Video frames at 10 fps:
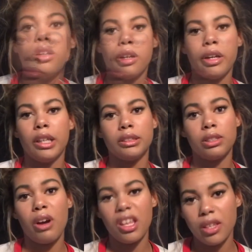Alright,
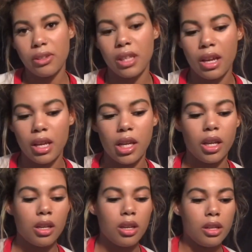so as I was
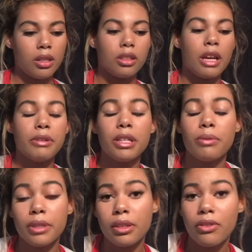saying, Tyreek
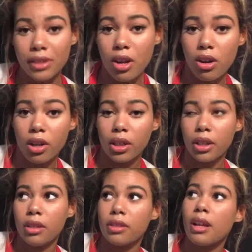was over at
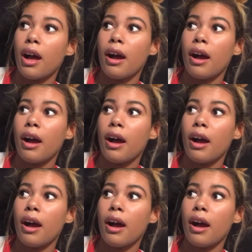Hardee's.